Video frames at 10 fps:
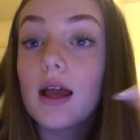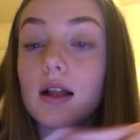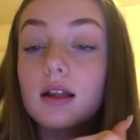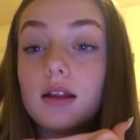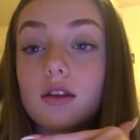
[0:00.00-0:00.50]

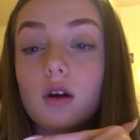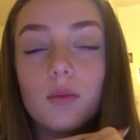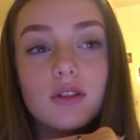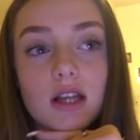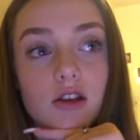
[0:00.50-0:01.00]
Click the
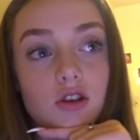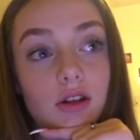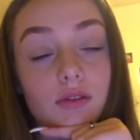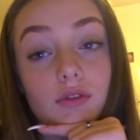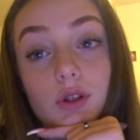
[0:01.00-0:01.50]
comment
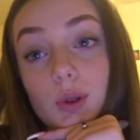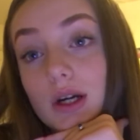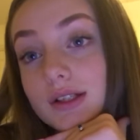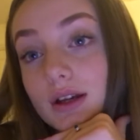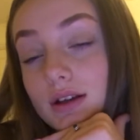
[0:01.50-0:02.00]
section, video
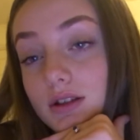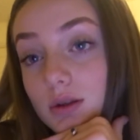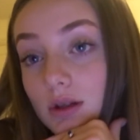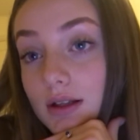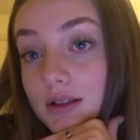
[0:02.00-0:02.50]
ideas you'd
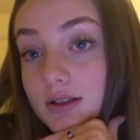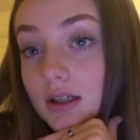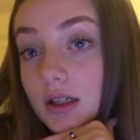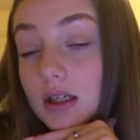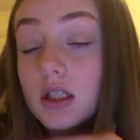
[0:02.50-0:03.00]
like to
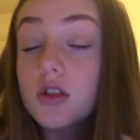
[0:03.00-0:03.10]
see